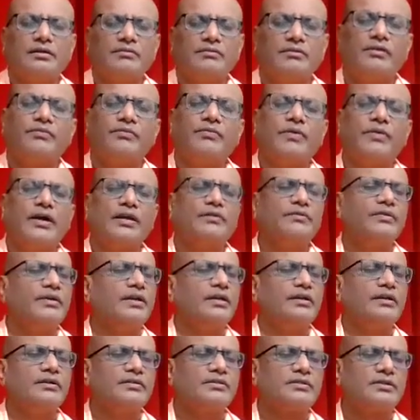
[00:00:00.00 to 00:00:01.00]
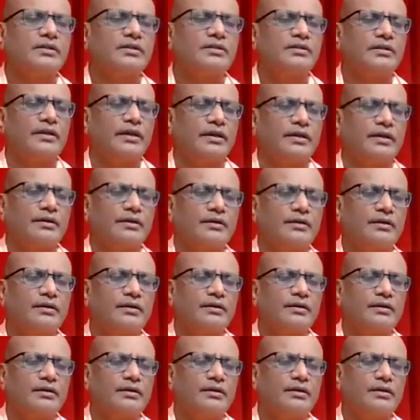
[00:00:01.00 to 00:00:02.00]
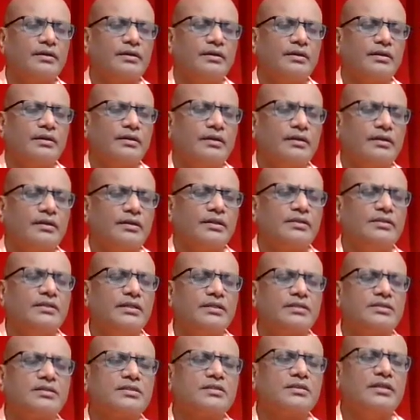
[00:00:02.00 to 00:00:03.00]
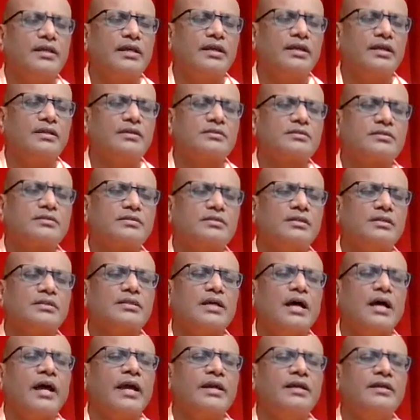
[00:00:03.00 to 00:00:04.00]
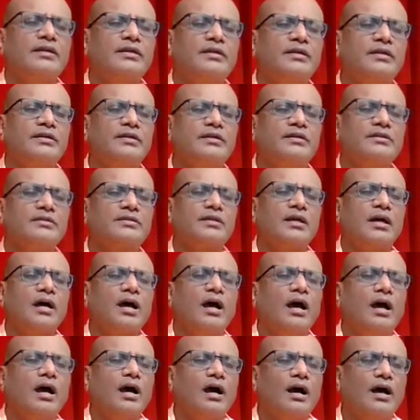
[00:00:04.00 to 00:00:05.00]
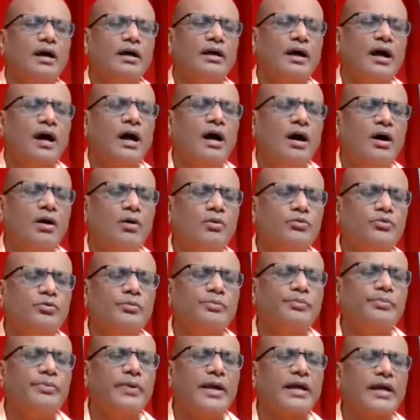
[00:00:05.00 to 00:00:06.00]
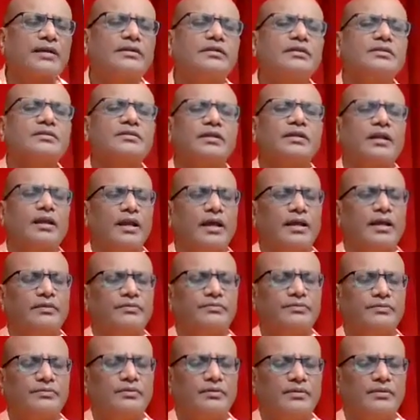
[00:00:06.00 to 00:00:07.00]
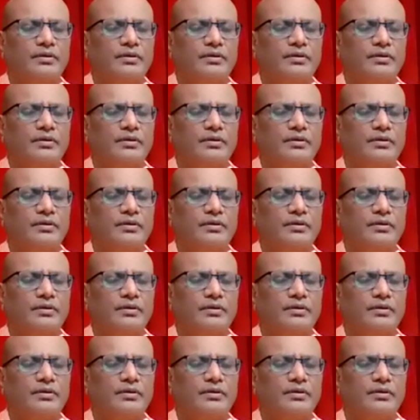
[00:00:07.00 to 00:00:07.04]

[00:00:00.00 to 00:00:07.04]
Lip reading: We'll find a very interesting thing, that these things, these ideas, how to practice in life.